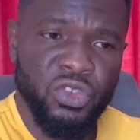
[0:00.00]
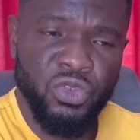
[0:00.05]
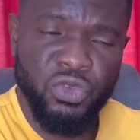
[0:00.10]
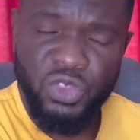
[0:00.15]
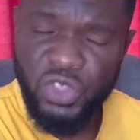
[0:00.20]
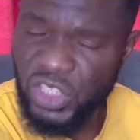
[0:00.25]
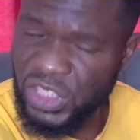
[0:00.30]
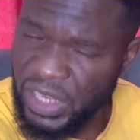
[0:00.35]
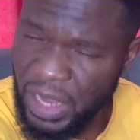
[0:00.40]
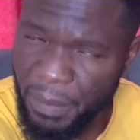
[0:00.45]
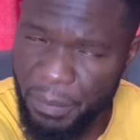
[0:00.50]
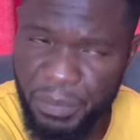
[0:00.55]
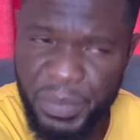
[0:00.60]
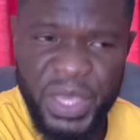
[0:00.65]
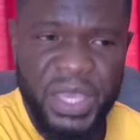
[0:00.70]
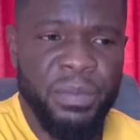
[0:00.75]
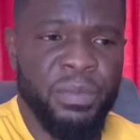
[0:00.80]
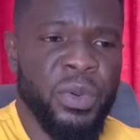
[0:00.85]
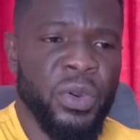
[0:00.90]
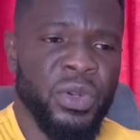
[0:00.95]
some
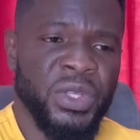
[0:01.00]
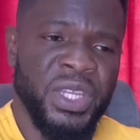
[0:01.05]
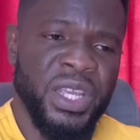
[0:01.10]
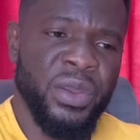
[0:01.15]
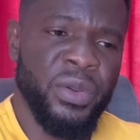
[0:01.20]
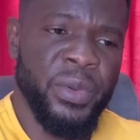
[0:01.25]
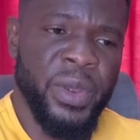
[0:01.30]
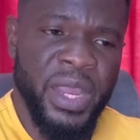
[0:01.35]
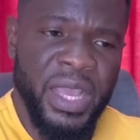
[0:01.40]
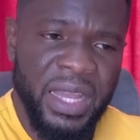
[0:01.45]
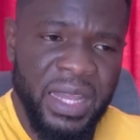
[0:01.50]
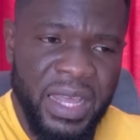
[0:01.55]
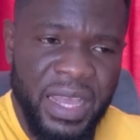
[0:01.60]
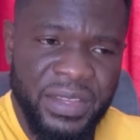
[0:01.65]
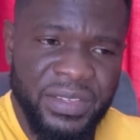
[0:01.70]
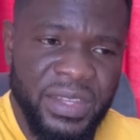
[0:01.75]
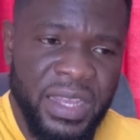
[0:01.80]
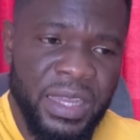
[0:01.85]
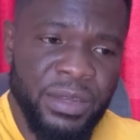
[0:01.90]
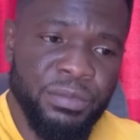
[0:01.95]
people they
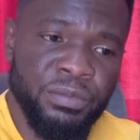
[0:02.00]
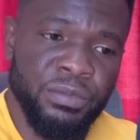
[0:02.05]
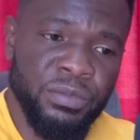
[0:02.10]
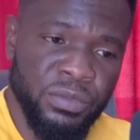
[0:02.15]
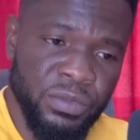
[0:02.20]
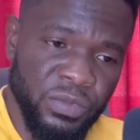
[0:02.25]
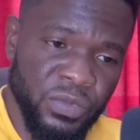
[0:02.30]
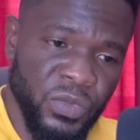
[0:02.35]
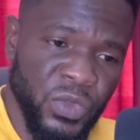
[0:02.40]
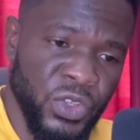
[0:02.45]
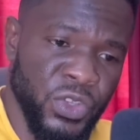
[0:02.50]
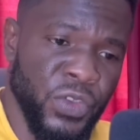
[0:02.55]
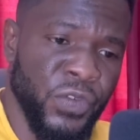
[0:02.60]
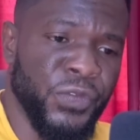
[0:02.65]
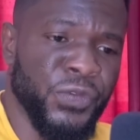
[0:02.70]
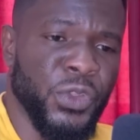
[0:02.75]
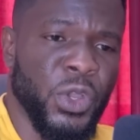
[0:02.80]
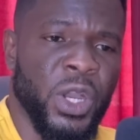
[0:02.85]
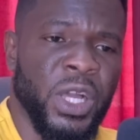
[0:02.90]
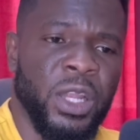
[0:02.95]
realize that mm, you've
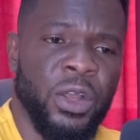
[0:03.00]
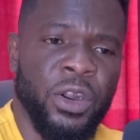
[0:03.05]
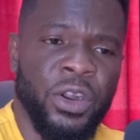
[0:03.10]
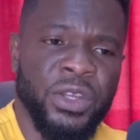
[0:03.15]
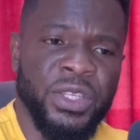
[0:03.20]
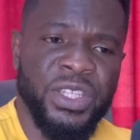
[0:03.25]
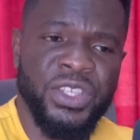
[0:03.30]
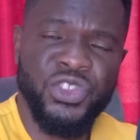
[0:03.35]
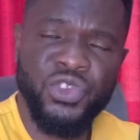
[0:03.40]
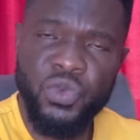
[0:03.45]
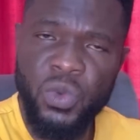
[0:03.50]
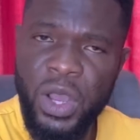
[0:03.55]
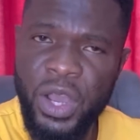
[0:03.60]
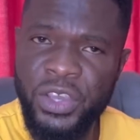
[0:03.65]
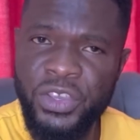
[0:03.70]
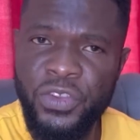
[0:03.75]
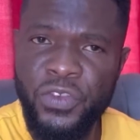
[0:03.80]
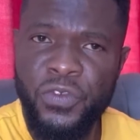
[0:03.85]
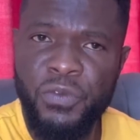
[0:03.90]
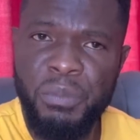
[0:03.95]
thought all this while
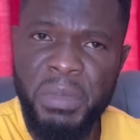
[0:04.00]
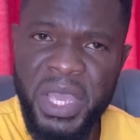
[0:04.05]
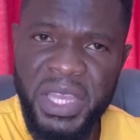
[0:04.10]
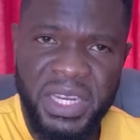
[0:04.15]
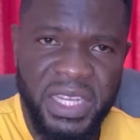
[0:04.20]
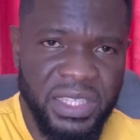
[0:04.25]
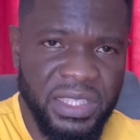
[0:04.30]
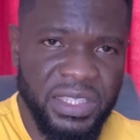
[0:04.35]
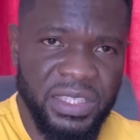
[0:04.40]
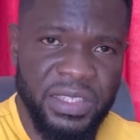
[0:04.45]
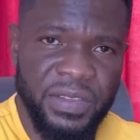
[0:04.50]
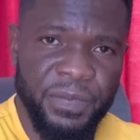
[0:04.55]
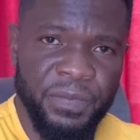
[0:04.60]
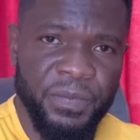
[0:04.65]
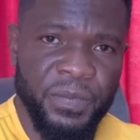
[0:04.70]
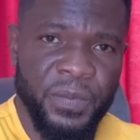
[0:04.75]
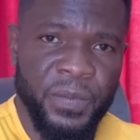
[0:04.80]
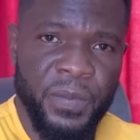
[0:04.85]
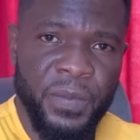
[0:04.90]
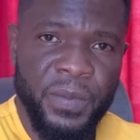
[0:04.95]
you've made it
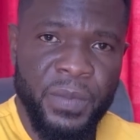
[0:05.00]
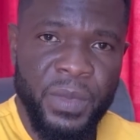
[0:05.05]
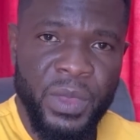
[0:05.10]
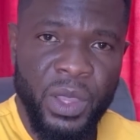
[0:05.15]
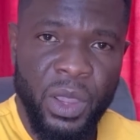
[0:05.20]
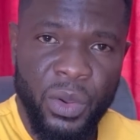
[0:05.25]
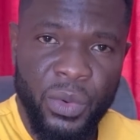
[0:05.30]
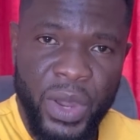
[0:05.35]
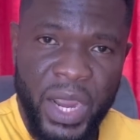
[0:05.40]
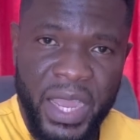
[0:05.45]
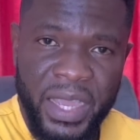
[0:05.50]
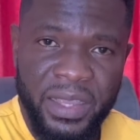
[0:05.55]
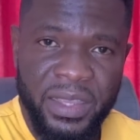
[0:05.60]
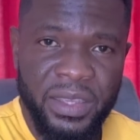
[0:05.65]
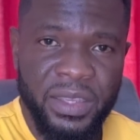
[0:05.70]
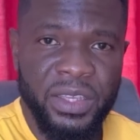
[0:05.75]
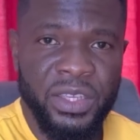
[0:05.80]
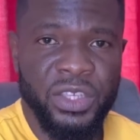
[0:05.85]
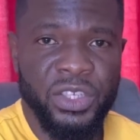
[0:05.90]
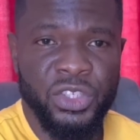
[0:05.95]
all right
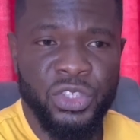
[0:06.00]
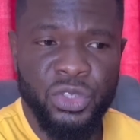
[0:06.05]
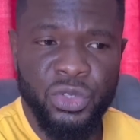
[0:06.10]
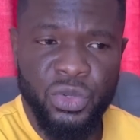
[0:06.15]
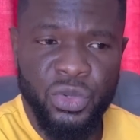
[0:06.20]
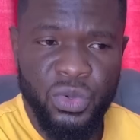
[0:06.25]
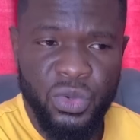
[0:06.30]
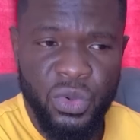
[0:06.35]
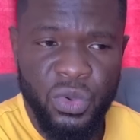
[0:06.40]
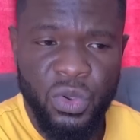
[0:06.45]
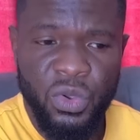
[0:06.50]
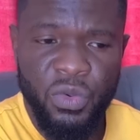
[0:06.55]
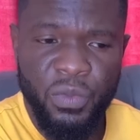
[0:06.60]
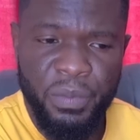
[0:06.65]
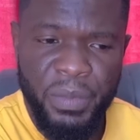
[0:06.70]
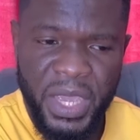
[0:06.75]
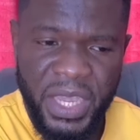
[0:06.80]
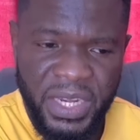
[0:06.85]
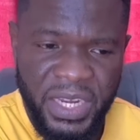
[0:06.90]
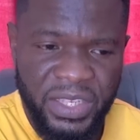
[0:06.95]
you
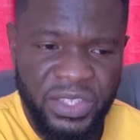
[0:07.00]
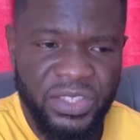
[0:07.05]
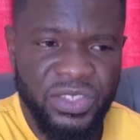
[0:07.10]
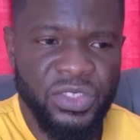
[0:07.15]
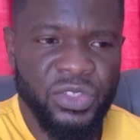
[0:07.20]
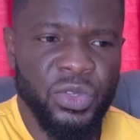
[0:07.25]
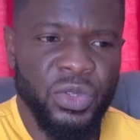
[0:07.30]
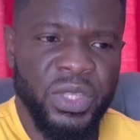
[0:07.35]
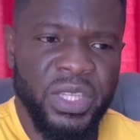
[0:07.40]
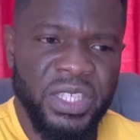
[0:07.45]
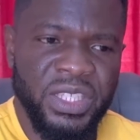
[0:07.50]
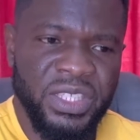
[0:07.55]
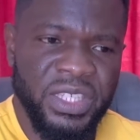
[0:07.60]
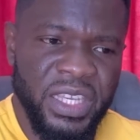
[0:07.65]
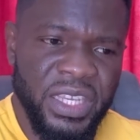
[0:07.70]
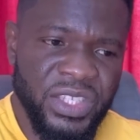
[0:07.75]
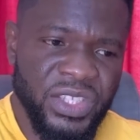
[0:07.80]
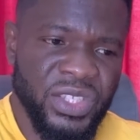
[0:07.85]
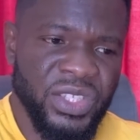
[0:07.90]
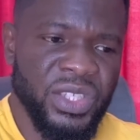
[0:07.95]
made it so they
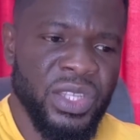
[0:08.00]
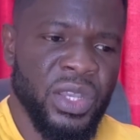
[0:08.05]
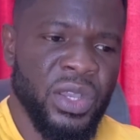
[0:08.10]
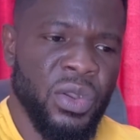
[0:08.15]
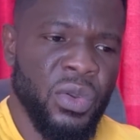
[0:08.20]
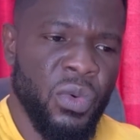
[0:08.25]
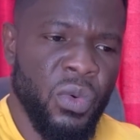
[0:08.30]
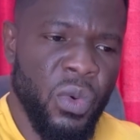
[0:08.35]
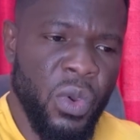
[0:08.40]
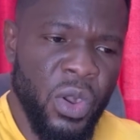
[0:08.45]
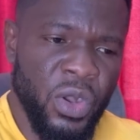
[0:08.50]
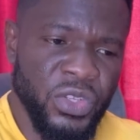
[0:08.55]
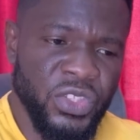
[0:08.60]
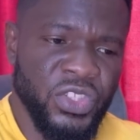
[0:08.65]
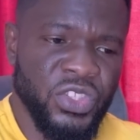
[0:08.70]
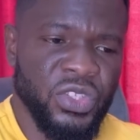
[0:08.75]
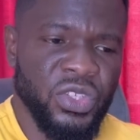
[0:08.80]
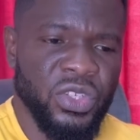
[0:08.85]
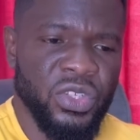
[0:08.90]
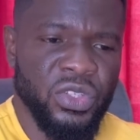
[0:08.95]
just
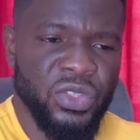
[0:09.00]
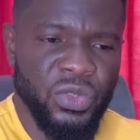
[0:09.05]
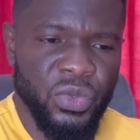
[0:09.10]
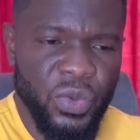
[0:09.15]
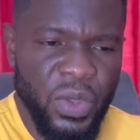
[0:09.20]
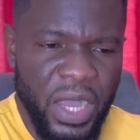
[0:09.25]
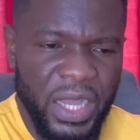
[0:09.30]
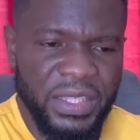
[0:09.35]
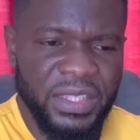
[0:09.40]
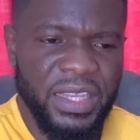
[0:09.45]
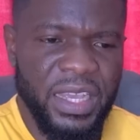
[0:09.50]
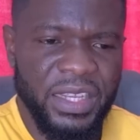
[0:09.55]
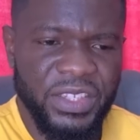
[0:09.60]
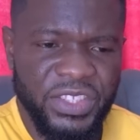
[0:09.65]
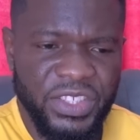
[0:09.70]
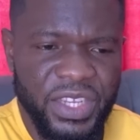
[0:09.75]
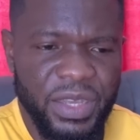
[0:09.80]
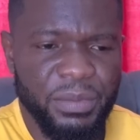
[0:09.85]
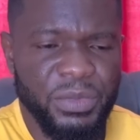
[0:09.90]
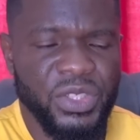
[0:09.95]
want to attach
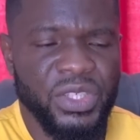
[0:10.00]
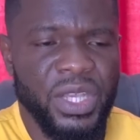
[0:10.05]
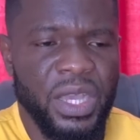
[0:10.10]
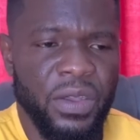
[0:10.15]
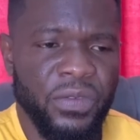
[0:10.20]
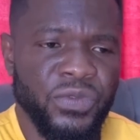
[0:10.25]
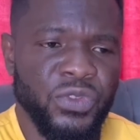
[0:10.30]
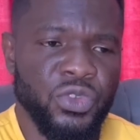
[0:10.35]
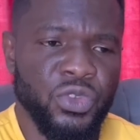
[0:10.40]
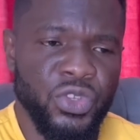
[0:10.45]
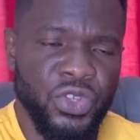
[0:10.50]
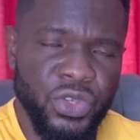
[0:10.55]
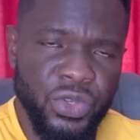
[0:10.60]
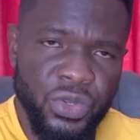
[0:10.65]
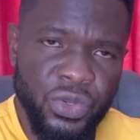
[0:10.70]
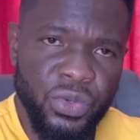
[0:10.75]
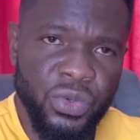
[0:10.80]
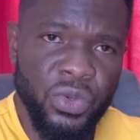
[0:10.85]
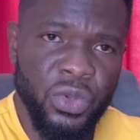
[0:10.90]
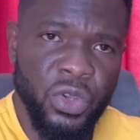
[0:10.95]
themselves to
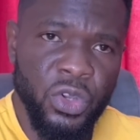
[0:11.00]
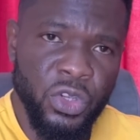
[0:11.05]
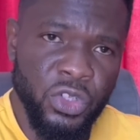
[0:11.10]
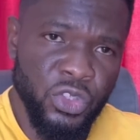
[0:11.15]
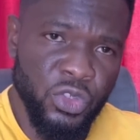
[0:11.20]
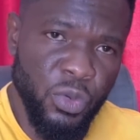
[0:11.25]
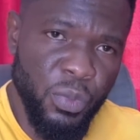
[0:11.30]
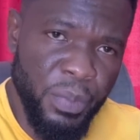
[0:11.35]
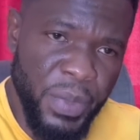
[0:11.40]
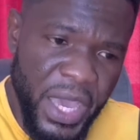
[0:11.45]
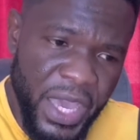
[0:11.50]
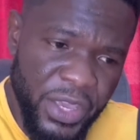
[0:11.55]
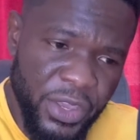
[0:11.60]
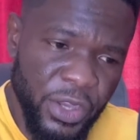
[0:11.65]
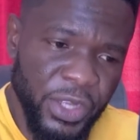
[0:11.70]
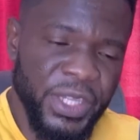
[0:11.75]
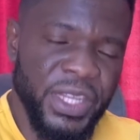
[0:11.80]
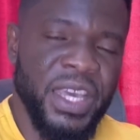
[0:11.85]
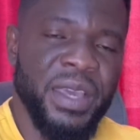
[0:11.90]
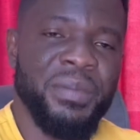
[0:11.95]
you to bear your
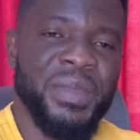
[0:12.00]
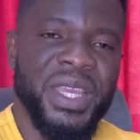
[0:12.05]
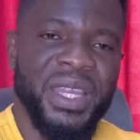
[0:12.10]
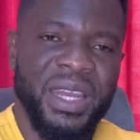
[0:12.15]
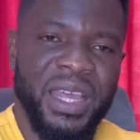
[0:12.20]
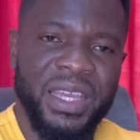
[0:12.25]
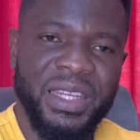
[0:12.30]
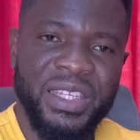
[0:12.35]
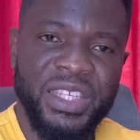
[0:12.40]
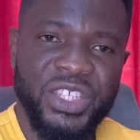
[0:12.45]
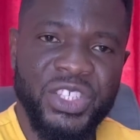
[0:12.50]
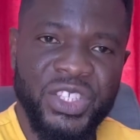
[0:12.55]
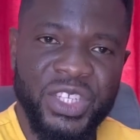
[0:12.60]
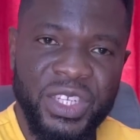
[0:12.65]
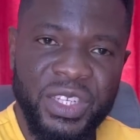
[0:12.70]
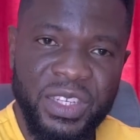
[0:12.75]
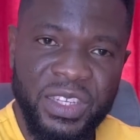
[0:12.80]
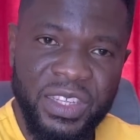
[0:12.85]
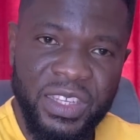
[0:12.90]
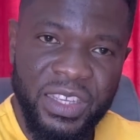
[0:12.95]
name in
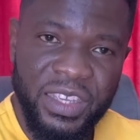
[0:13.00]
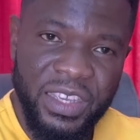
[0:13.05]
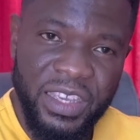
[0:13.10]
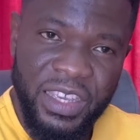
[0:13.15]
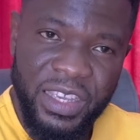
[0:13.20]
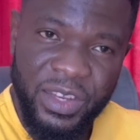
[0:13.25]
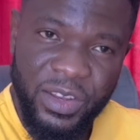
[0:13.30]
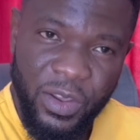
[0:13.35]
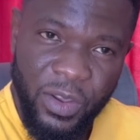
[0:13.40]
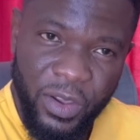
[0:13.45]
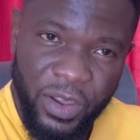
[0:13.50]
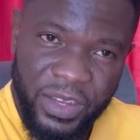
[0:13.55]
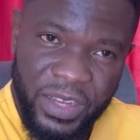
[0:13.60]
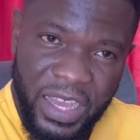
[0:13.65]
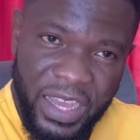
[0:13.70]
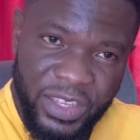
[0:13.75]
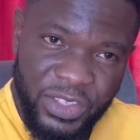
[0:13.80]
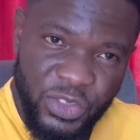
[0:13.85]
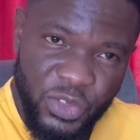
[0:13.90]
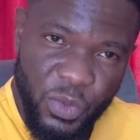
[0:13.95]
addition in
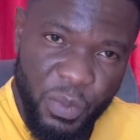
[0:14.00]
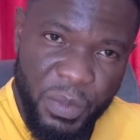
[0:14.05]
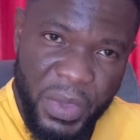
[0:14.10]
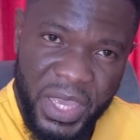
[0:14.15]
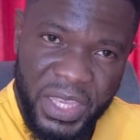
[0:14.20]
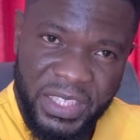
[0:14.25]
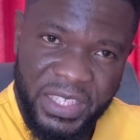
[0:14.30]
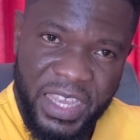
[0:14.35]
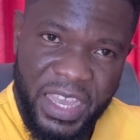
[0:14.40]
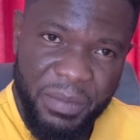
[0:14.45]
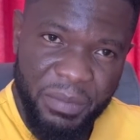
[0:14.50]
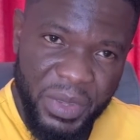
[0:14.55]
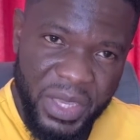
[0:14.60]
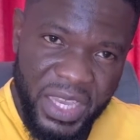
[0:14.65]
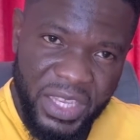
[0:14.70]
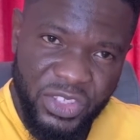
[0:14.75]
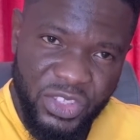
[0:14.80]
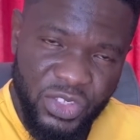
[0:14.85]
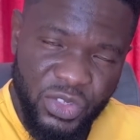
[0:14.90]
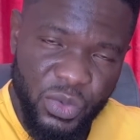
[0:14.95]
order to make them
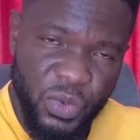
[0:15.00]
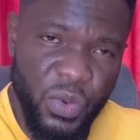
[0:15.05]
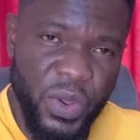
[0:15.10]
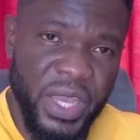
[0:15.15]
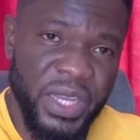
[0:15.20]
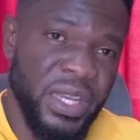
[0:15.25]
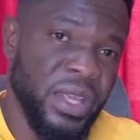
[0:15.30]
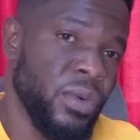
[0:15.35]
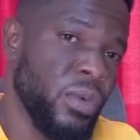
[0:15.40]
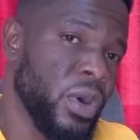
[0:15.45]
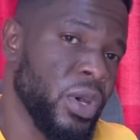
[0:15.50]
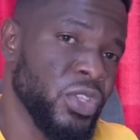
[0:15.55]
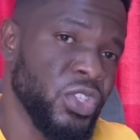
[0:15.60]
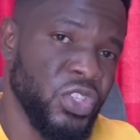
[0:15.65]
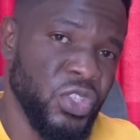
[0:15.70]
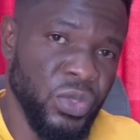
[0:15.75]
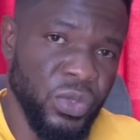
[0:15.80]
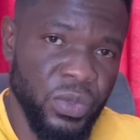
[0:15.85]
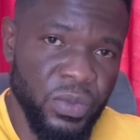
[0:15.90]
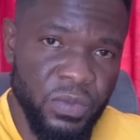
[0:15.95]
get to where they want
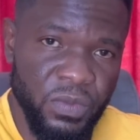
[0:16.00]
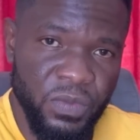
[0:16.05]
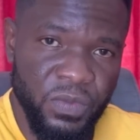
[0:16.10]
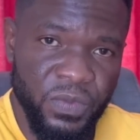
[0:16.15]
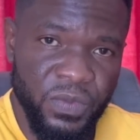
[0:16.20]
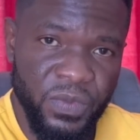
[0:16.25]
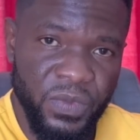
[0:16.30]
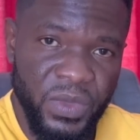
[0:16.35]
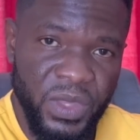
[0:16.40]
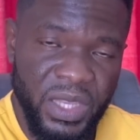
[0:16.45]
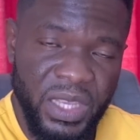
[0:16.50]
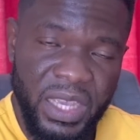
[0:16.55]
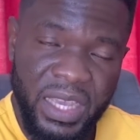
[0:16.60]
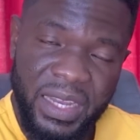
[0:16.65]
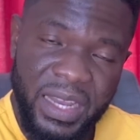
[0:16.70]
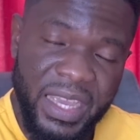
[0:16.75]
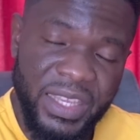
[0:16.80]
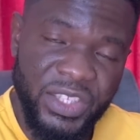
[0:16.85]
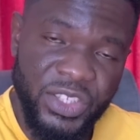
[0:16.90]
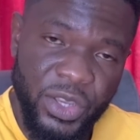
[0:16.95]
to and
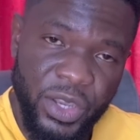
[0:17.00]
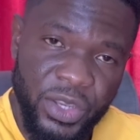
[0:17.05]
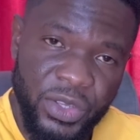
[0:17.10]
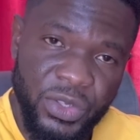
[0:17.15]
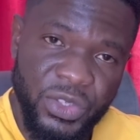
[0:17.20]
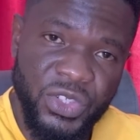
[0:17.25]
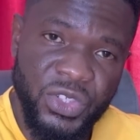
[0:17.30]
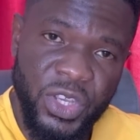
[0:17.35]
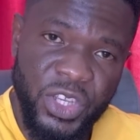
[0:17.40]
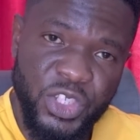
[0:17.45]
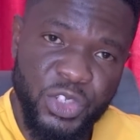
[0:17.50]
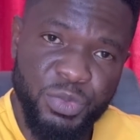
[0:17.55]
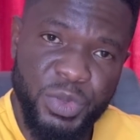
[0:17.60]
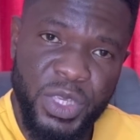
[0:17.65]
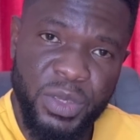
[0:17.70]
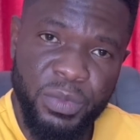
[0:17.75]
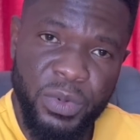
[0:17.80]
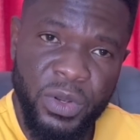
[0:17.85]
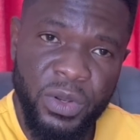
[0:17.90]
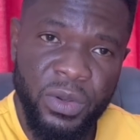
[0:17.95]
i tell you such
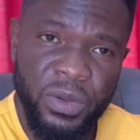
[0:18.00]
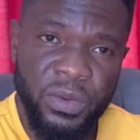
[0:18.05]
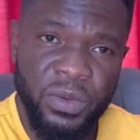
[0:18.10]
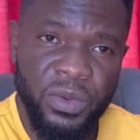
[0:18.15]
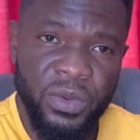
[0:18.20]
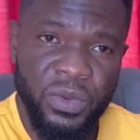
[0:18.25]
people